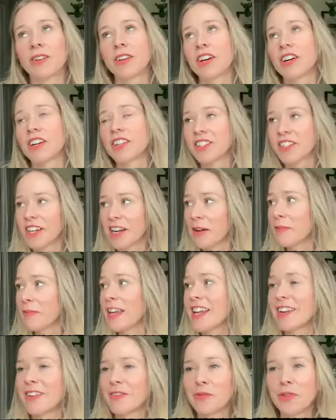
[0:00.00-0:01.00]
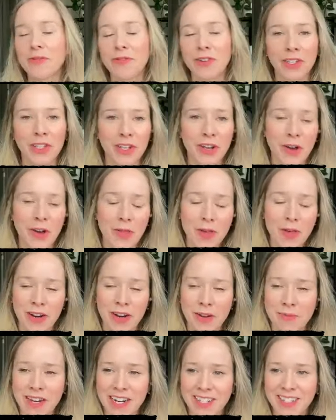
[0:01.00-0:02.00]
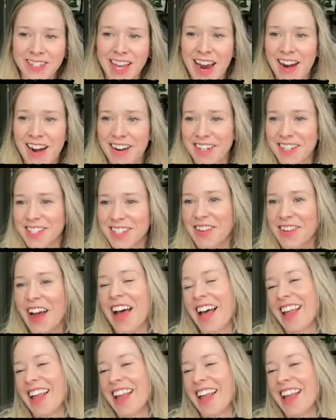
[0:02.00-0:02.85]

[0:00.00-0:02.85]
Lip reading: gosh, I mean, we've only got 30 minutes, Carrie, so